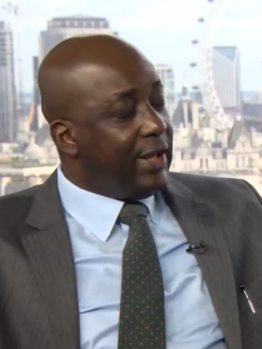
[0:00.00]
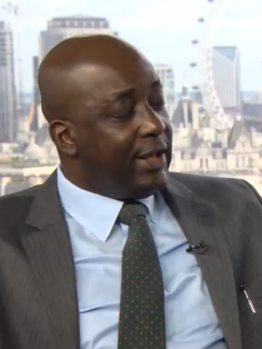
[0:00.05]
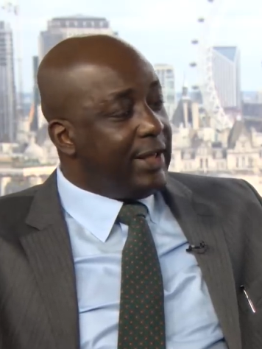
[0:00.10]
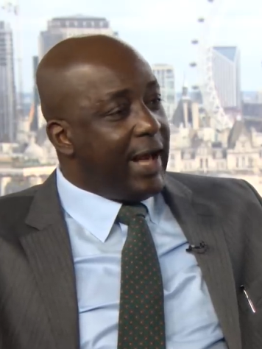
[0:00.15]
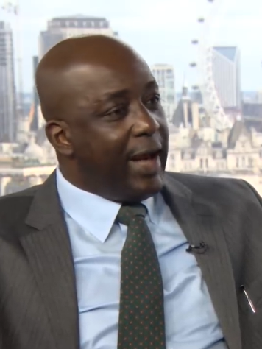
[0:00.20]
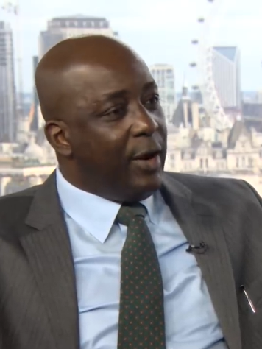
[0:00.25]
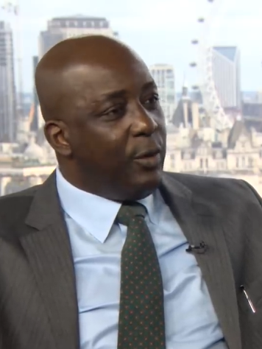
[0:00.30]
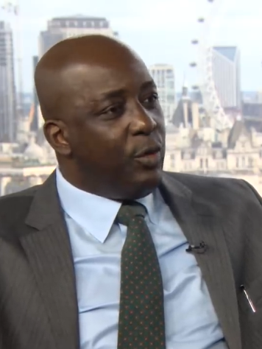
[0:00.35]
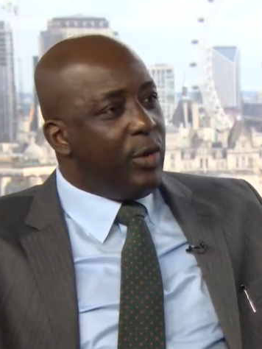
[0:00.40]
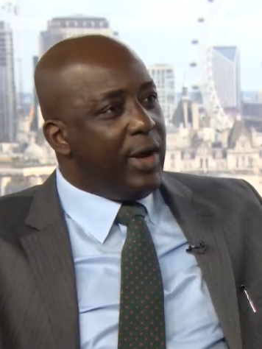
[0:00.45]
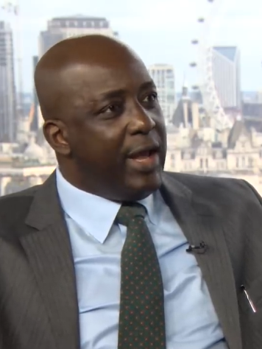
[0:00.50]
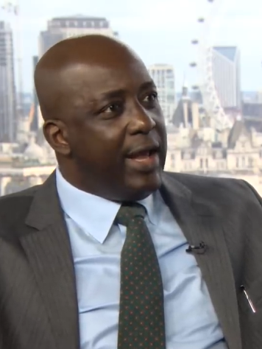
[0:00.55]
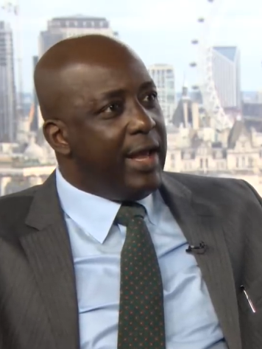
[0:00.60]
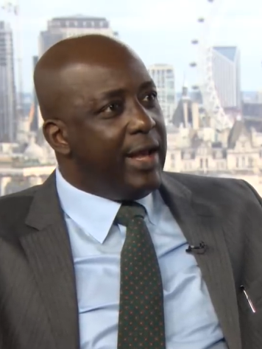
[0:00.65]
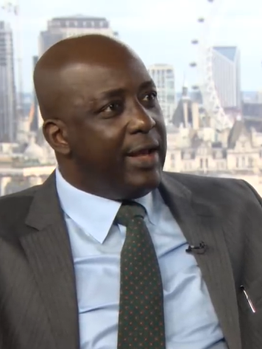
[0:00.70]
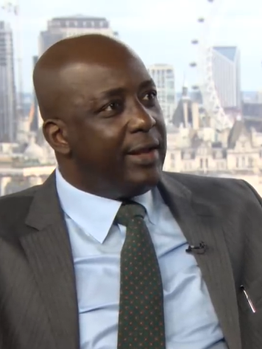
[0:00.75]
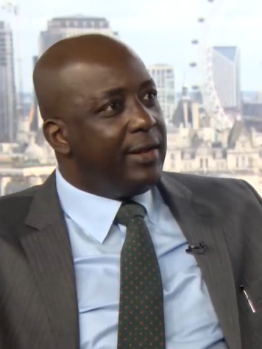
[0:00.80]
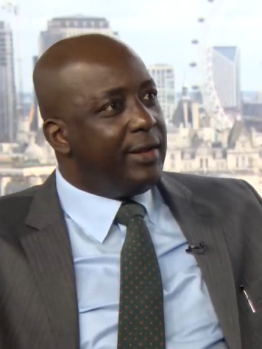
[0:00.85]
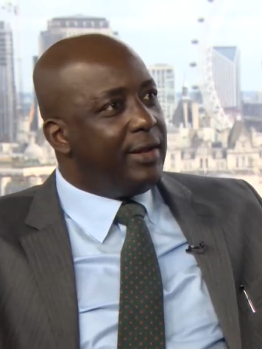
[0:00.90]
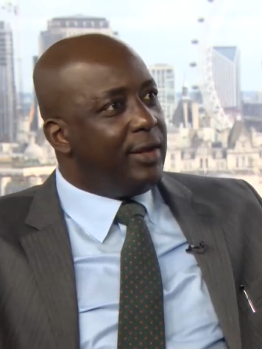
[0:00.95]
That
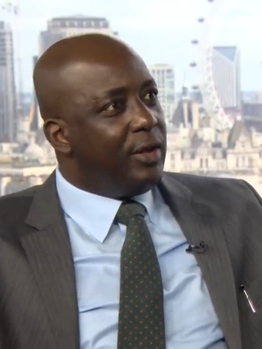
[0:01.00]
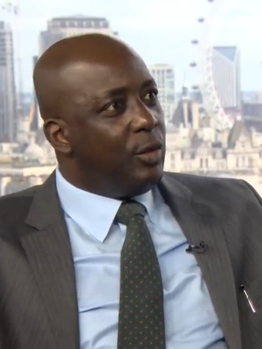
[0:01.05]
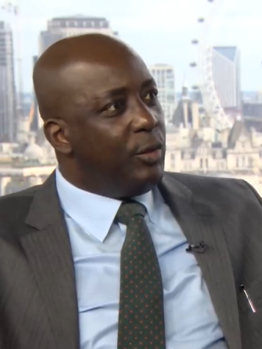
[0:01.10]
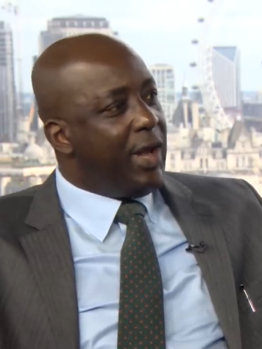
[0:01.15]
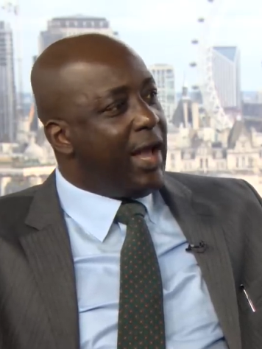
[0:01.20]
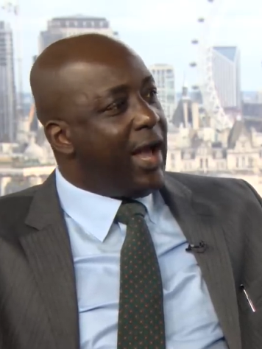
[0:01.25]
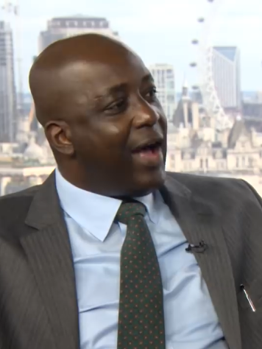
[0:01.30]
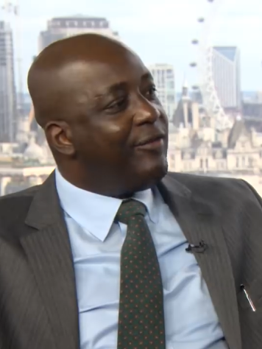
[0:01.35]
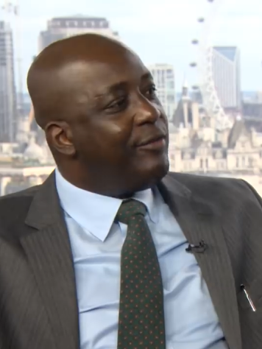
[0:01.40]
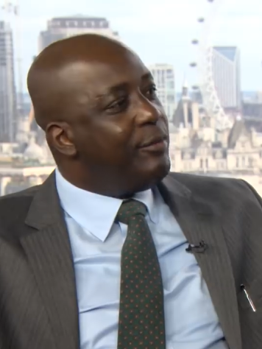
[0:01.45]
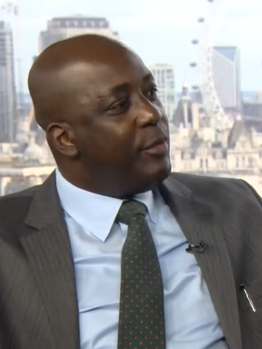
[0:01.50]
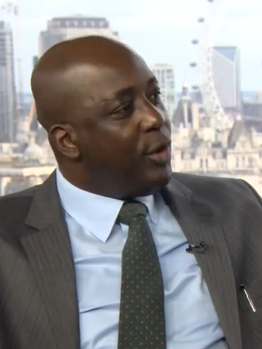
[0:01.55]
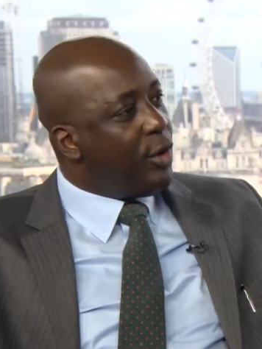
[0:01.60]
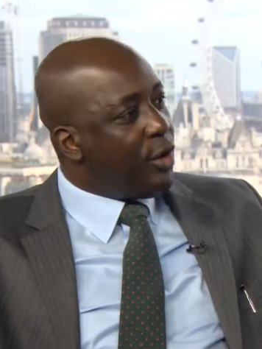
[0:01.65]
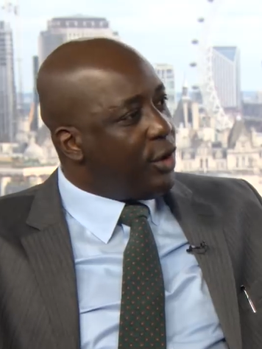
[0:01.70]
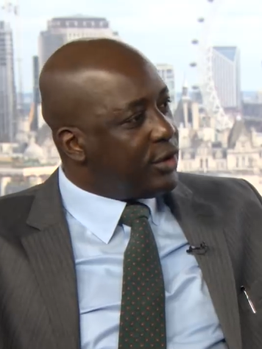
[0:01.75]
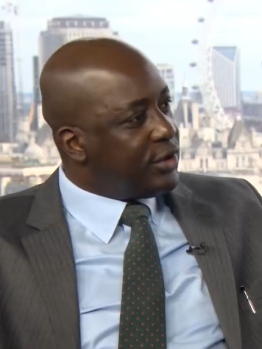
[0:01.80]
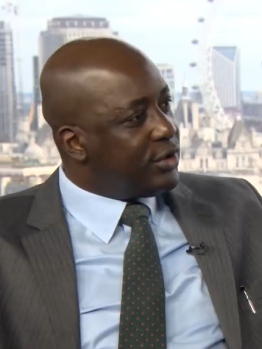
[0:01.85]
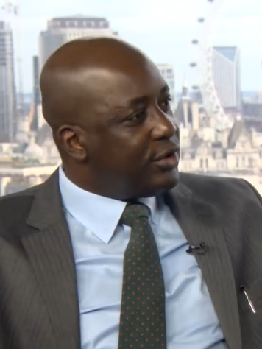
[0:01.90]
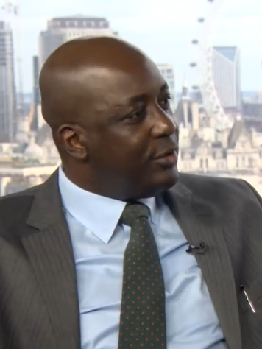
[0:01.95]
way, we have more
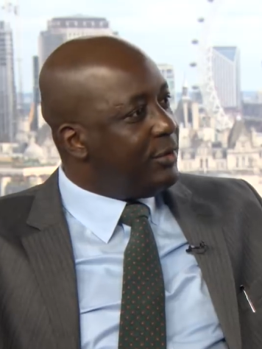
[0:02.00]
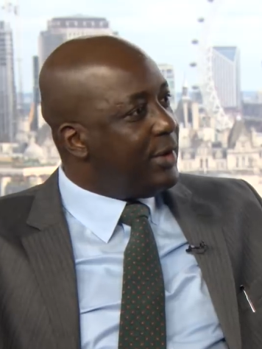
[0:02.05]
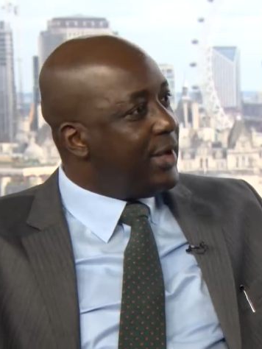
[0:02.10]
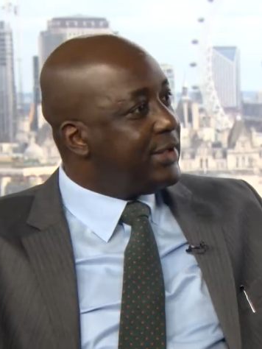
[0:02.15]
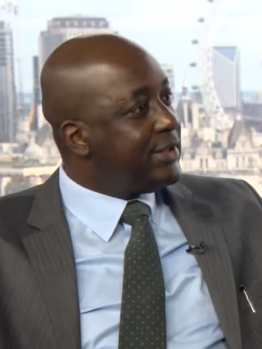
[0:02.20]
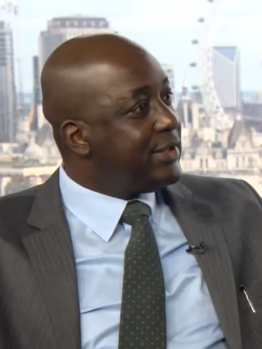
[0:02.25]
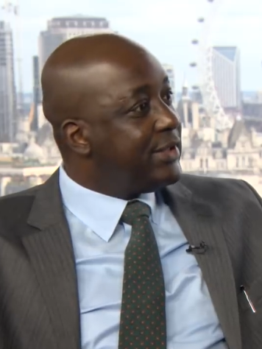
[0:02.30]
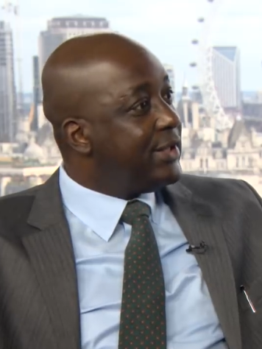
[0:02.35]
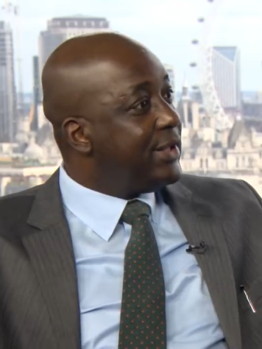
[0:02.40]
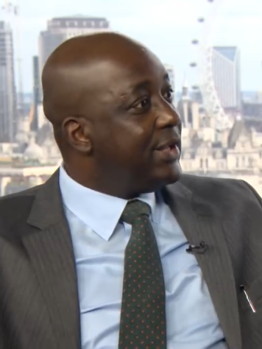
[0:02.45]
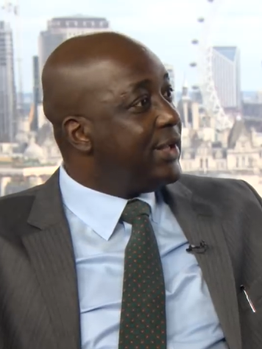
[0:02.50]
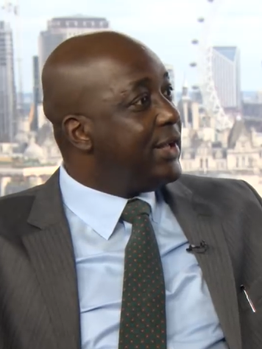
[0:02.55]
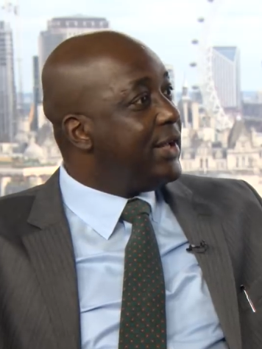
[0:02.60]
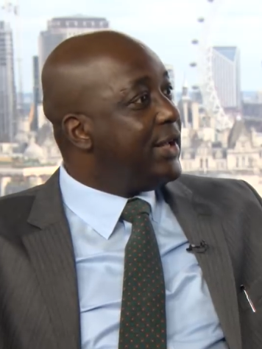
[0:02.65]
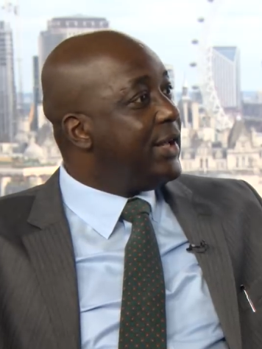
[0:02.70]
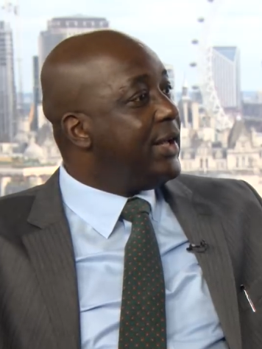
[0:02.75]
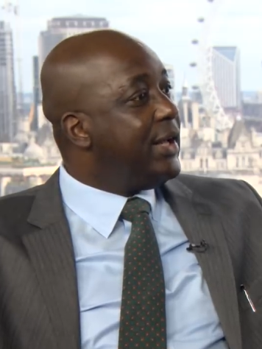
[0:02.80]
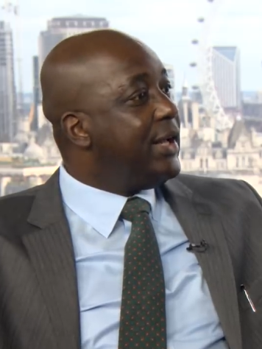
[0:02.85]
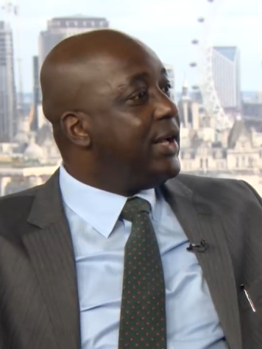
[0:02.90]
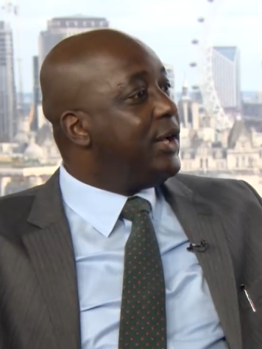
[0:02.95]
customers
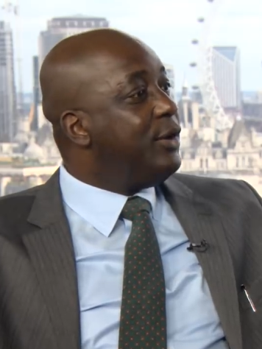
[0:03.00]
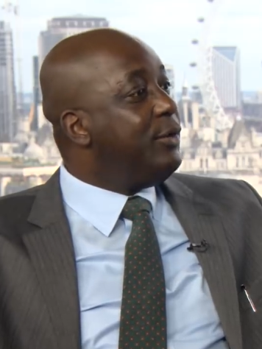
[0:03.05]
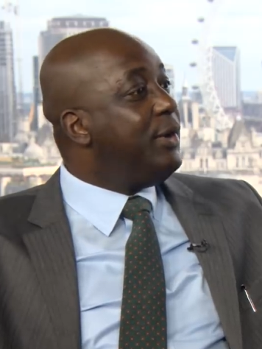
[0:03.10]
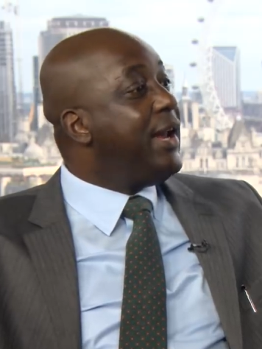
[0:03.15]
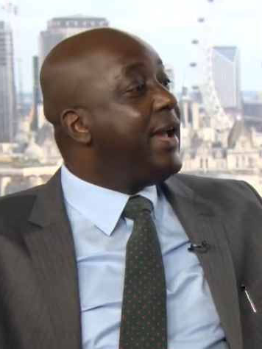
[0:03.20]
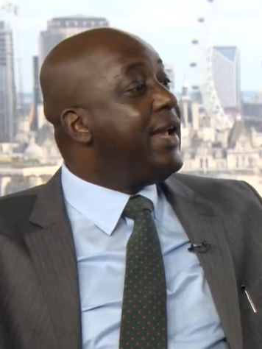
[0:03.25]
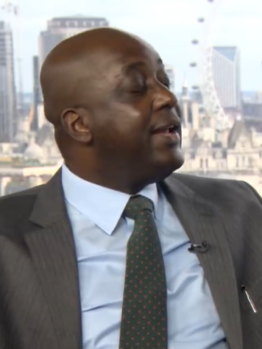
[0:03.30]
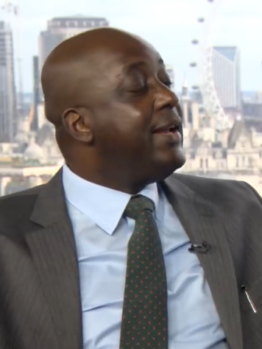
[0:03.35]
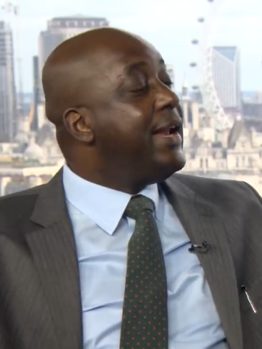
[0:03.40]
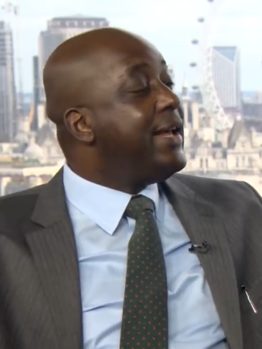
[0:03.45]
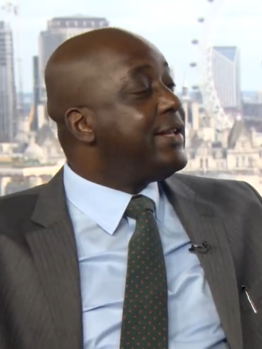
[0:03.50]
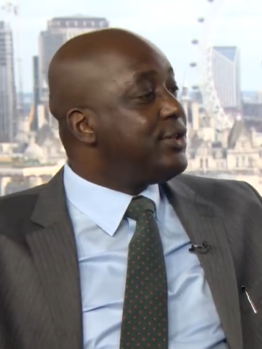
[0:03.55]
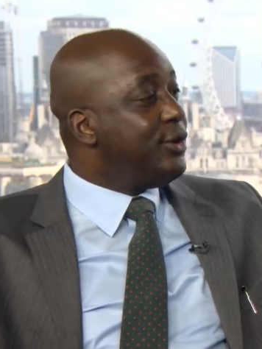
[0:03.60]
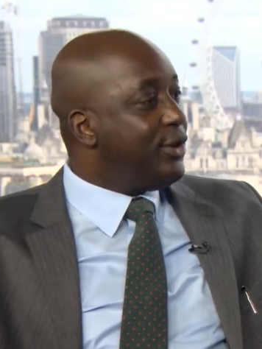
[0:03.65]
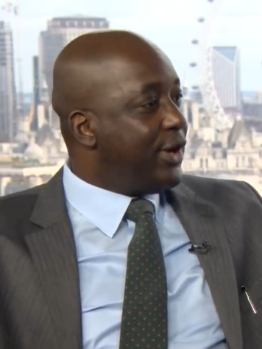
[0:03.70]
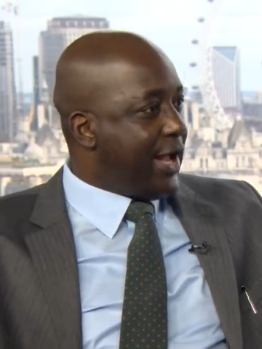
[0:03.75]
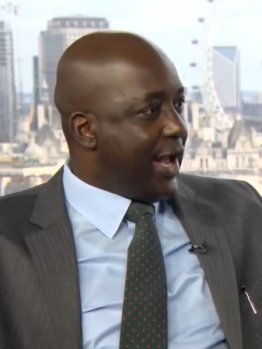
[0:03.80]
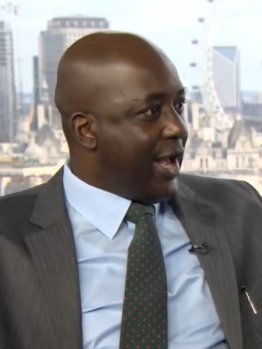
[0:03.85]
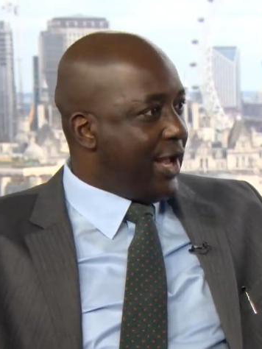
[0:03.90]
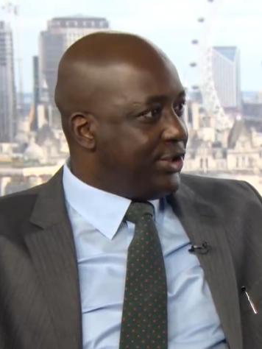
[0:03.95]
relying less
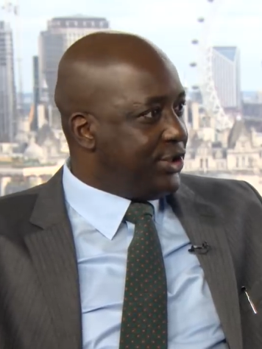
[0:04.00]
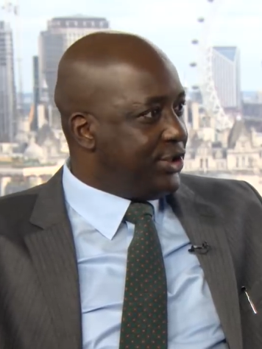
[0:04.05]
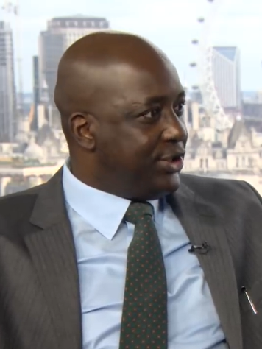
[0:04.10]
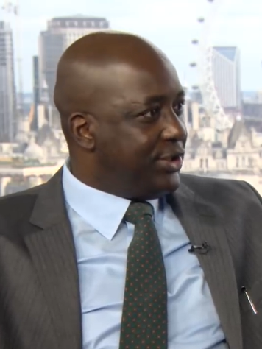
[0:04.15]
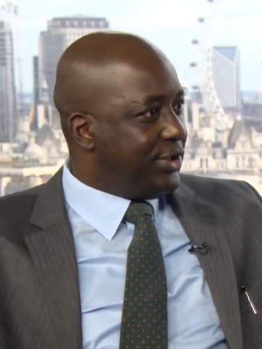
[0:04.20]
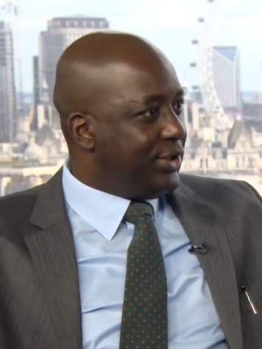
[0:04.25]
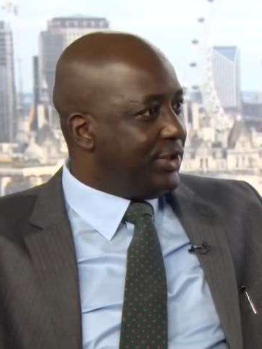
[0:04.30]
on cash.